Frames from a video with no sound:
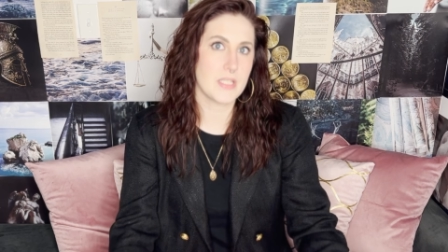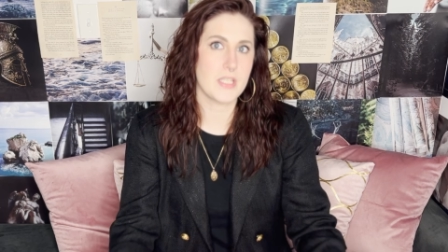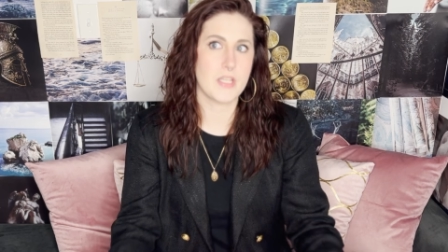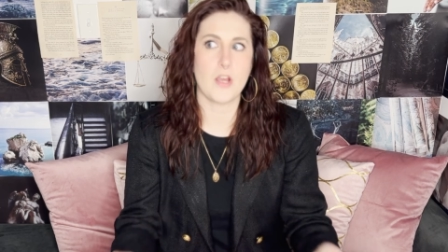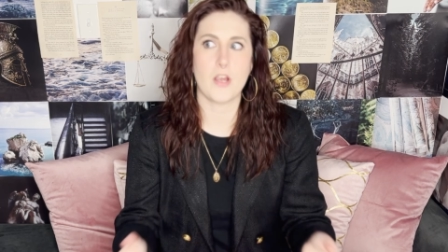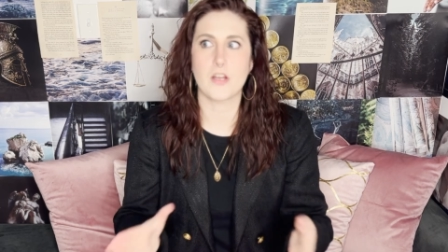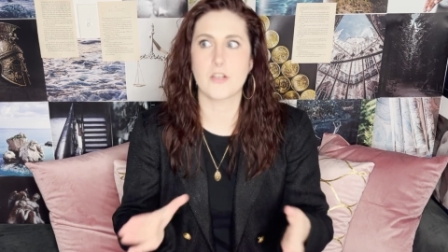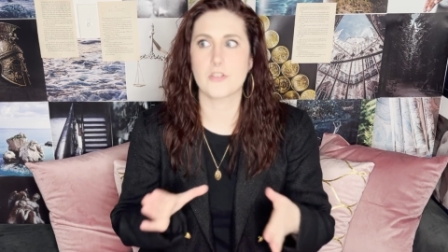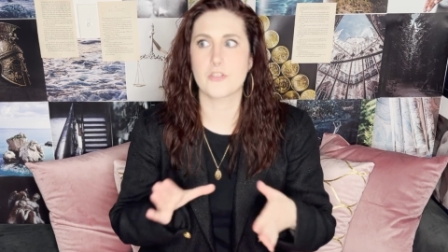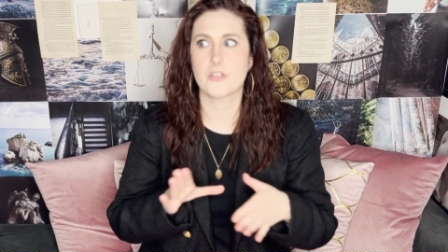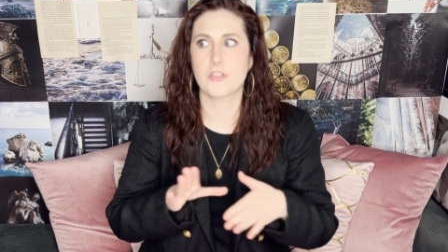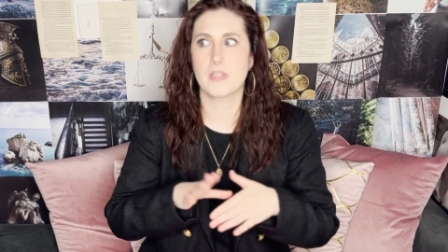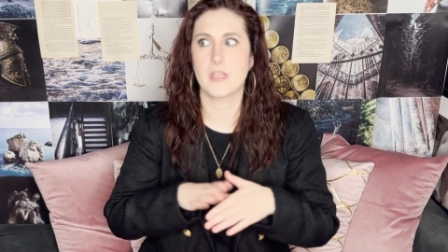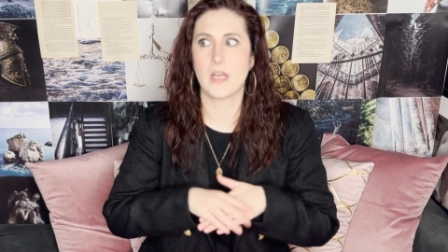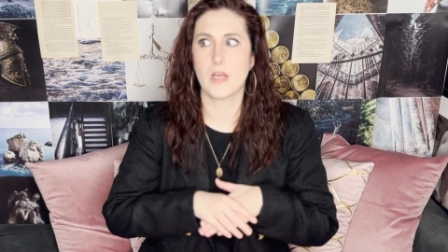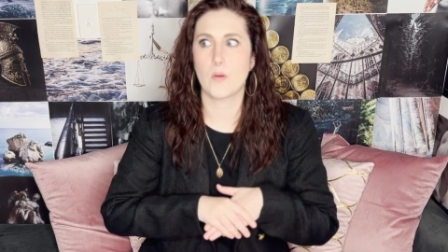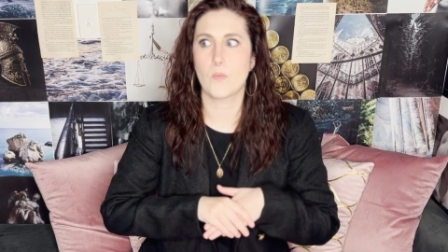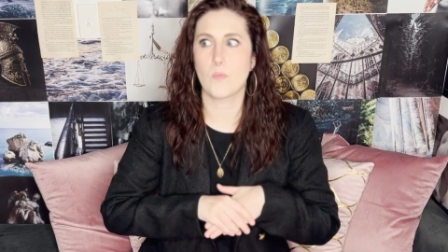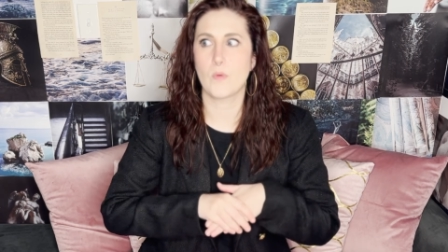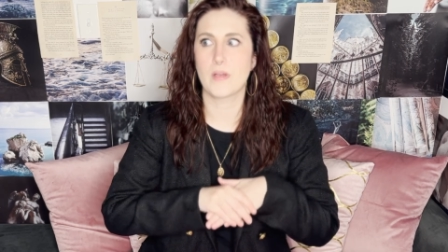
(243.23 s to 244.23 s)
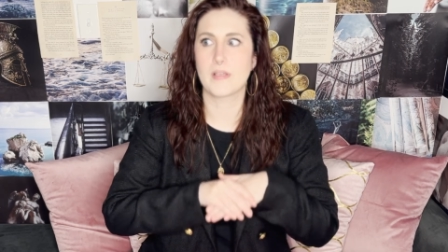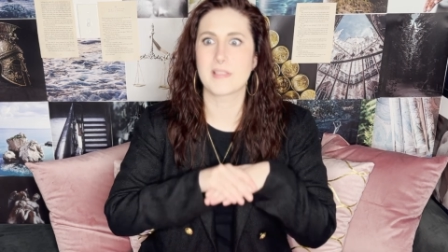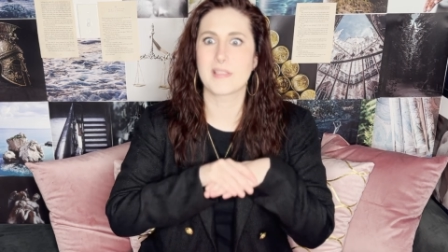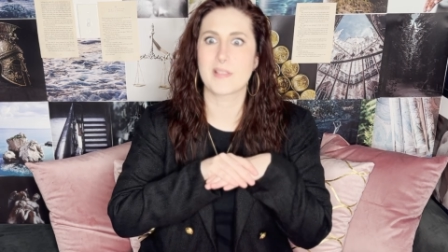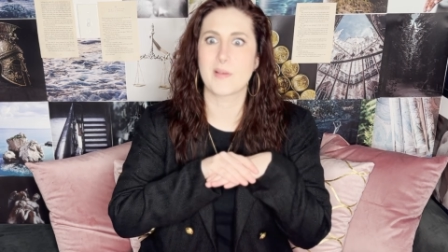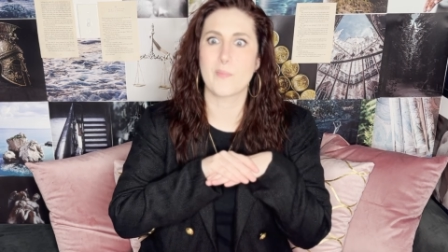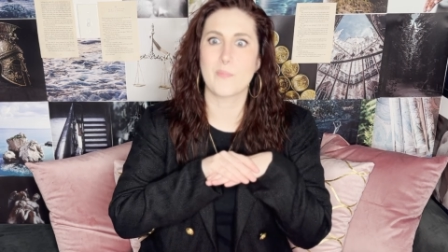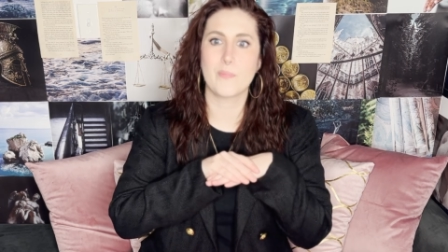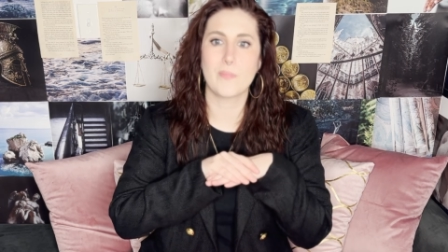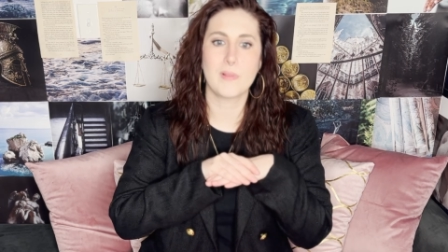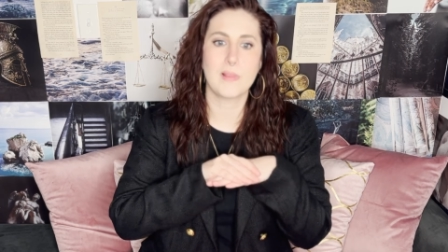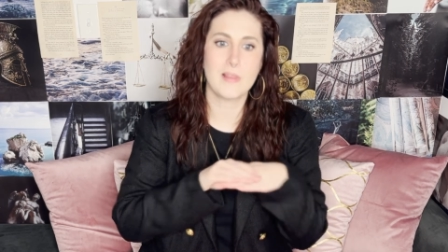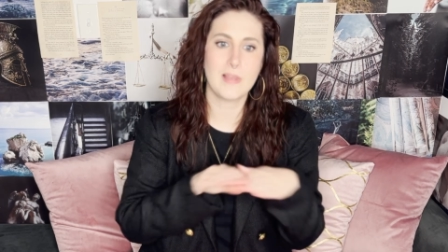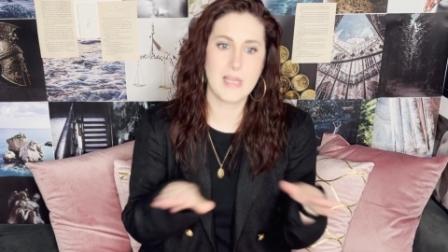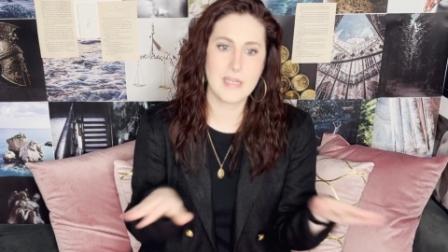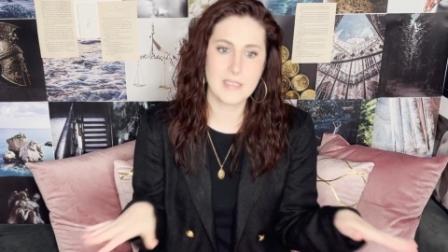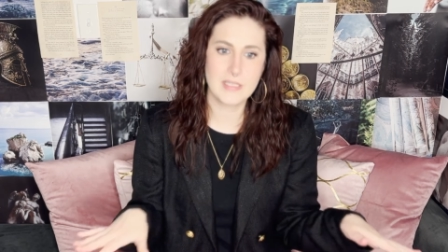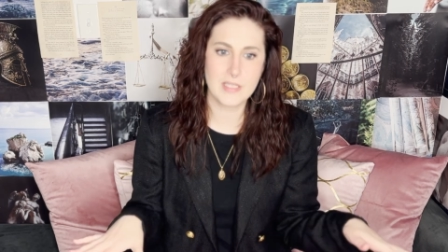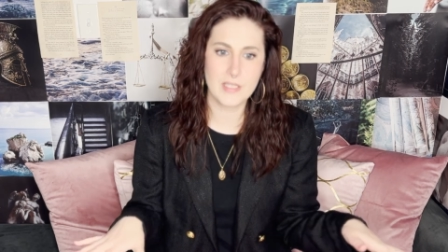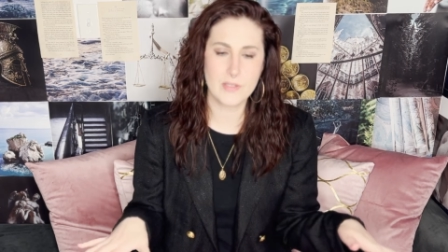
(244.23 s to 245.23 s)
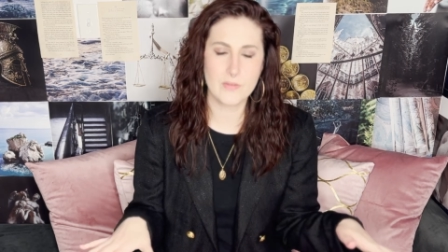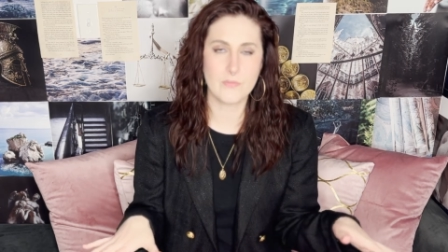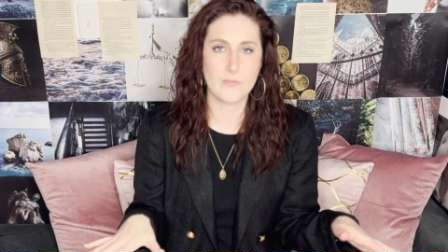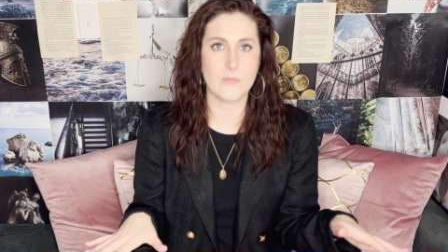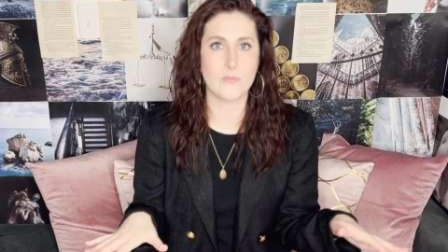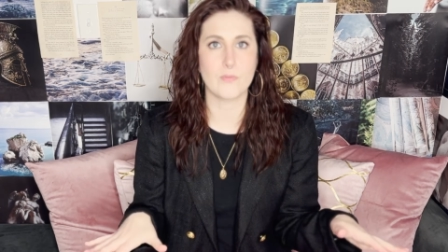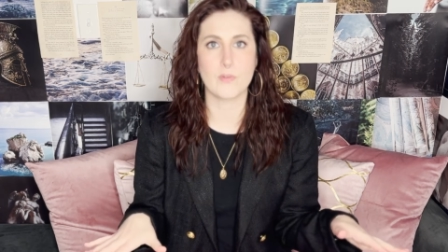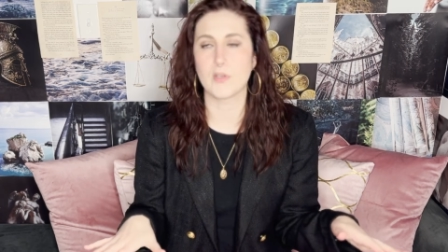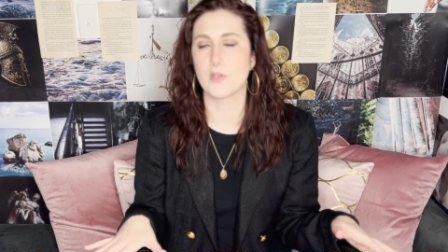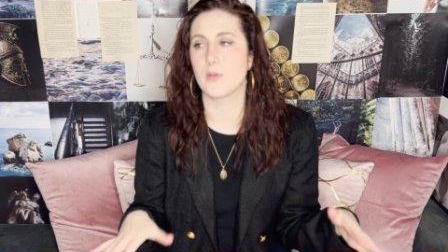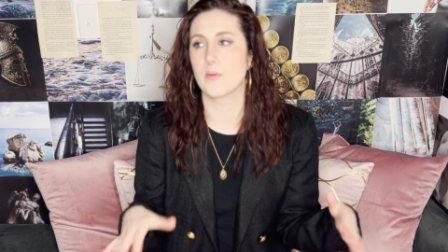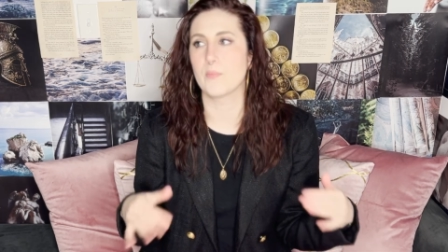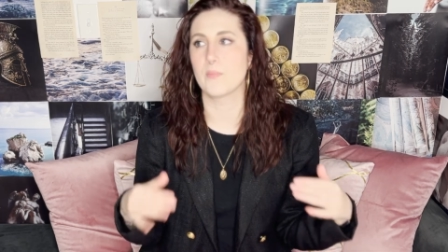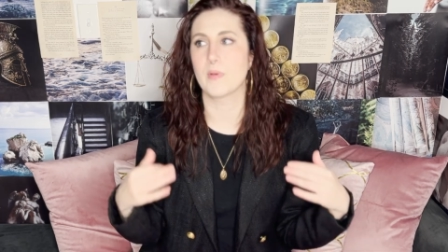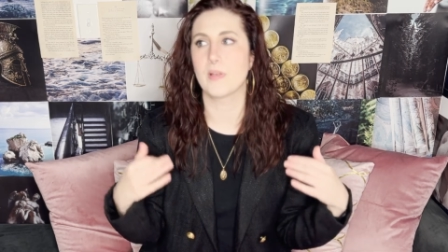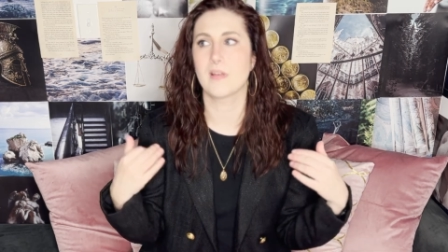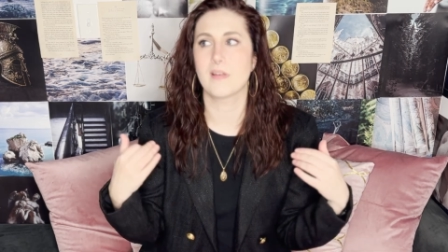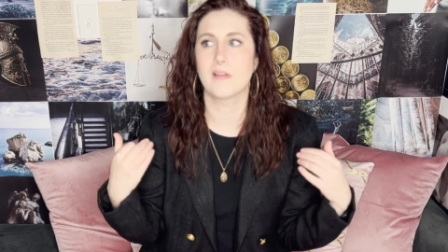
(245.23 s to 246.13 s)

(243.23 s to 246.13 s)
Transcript: the arch, there was plenty of room.